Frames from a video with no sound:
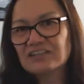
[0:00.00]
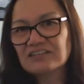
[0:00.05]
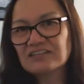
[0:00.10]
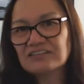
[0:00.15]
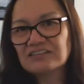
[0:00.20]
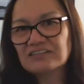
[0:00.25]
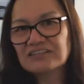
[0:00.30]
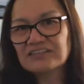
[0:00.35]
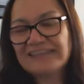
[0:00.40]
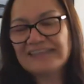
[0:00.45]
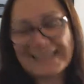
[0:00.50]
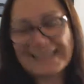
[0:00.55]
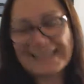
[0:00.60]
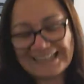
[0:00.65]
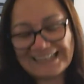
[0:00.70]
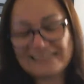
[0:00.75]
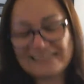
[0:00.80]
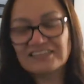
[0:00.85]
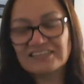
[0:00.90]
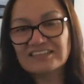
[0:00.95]
Hey,
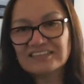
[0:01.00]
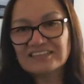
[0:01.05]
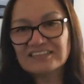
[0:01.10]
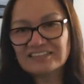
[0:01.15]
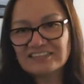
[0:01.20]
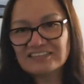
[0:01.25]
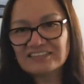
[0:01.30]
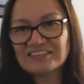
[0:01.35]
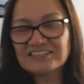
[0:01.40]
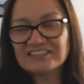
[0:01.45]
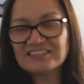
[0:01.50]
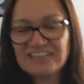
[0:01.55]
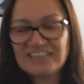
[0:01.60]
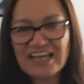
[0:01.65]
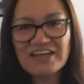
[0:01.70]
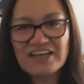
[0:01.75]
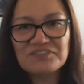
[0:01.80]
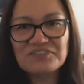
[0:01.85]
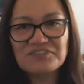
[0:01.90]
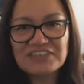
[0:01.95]
it's half
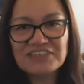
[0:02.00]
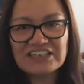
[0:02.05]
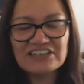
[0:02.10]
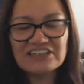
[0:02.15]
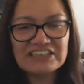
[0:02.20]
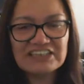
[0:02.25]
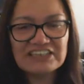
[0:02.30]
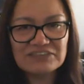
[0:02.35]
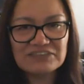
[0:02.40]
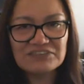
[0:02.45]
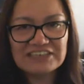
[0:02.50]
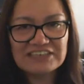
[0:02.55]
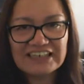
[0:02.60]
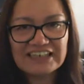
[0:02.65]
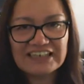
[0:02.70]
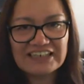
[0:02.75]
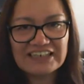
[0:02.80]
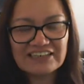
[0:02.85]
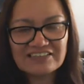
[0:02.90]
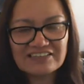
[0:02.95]
an hour every day.
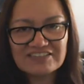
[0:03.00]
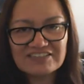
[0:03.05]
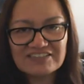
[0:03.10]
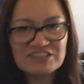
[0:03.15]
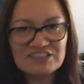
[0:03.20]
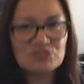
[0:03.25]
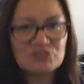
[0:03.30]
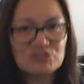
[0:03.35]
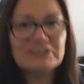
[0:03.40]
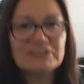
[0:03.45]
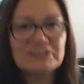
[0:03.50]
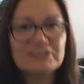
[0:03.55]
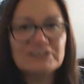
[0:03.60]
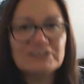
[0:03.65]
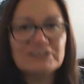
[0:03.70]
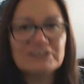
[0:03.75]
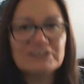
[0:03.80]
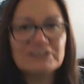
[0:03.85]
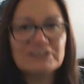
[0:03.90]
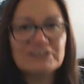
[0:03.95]
It's
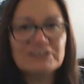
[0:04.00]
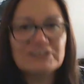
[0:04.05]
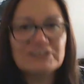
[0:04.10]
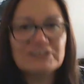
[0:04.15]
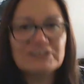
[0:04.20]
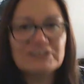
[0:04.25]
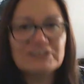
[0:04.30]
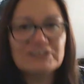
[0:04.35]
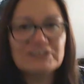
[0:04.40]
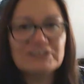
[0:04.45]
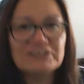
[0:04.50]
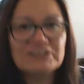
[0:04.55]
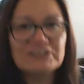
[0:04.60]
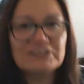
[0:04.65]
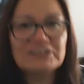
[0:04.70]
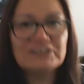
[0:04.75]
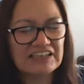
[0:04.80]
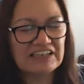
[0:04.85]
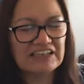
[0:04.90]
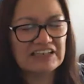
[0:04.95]

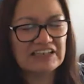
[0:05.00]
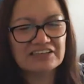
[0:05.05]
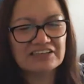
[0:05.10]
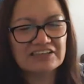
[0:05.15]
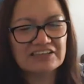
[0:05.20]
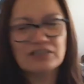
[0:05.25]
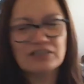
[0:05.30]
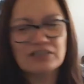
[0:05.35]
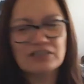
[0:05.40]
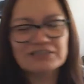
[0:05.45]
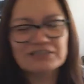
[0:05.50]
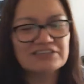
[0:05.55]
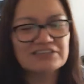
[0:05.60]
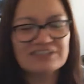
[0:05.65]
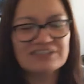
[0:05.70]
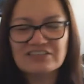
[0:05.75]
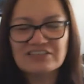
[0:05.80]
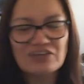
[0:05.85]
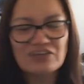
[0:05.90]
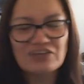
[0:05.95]
3.5
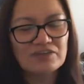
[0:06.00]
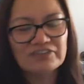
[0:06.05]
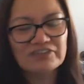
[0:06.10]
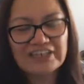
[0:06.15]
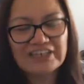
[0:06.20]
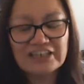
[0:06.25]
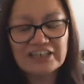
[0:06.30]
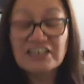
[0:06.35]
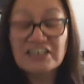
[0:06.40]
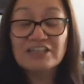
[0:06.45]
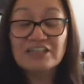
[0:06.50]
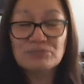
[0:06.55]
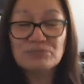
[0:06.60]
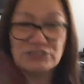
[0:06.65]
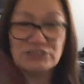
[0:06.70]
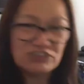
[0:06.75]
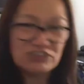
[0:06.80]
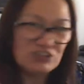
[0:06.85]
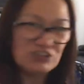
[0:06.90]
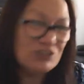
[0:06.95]
kilometers, not far,
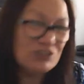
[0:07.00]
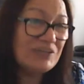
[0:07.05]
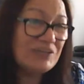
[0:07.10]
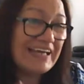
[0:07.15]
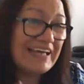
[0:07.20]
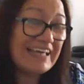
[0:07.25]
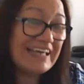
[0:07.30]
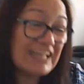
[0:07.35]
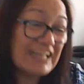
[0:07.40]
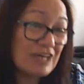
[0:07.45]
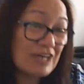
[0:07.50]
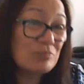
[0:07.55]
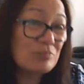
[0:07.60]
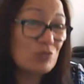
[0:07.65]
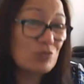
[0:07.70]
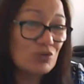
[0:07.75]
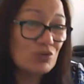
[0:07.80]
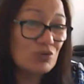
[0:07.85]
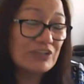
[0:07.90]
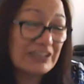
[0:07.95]
but you add
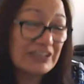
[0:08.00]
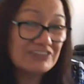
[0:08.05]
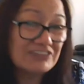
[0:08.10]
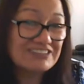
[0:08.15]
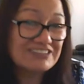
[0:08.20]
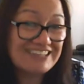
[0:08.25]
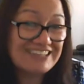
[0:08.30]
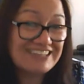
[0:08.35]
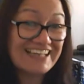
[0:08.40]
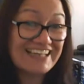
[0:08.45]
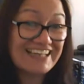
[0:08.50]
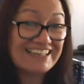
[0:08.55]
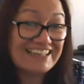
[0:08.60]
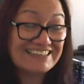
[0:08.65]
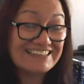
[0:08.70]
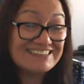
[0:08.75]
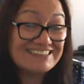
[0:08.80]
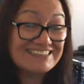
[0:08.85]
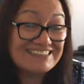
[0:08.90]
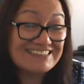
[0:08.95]
up all those
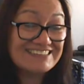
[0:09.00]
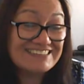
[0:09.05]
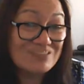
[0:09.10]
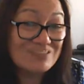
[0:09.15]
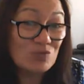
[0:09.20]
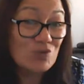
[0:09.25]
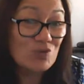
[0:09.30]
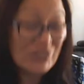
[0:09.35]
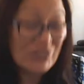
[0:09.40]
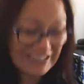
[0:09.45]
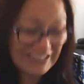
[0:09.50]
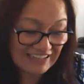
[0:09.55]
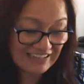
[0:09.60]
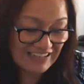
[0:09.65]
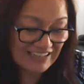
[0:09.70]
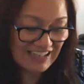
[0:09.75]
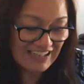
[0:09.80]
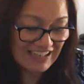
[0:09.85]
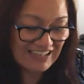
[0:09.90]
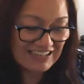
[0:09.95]
days walking,
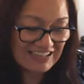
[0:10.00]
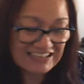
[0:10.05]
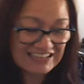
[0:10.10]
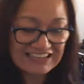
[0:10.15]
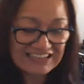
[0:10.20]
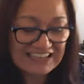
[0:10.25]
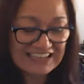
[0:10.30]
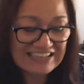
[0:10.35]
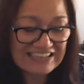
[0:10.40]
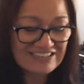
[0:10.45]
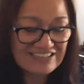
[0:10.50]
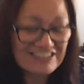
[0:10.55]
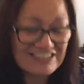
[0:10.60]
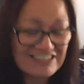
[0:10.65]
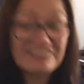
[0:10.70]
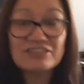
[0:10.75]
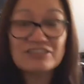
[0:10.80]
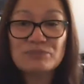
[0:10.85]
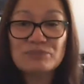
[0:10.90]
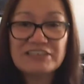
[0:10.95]
it ends up to
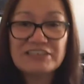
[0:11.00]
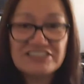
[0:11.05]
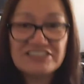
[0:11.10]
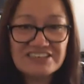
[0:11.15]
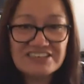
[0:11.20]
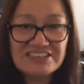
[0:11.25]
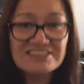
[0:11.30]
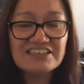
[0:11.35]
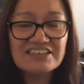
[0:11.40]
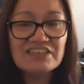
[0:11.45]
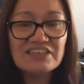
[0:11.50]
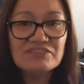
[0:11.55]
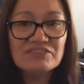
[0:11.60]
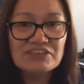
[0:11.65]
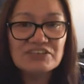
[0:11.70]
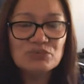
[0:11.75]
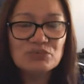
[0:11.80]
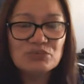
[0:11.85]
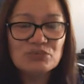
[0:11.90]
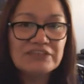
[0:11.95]
be just over
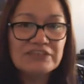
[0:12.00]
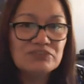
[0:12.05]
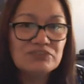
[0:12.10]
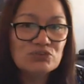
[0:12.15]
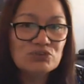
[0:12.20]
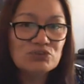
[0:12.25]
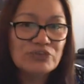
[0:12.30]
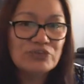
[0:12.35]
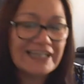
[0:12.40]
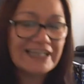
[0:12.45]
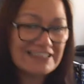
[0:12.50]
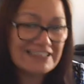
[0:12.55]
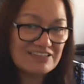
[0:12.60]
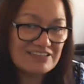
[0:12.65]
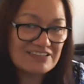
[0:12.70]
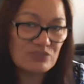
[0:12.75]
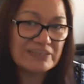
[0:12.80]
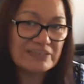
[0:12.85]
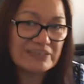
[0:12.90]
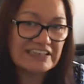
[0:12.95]
24 k's a
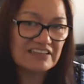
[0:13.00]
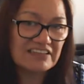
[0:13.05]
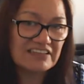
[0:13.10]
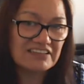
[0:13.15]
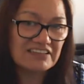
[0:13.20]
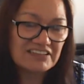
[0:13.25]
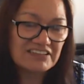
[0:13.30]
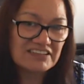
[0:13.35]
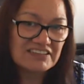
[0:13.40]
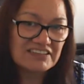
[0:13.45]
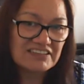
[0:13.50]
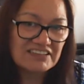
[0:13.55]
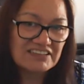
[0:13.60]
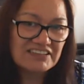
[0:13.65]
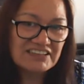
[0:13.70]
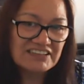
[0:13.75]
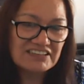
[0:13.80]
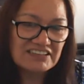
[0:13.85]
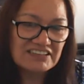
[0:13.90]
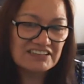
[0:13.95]
week.
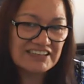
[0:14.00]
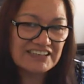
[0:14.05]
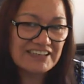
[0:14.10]
Okay?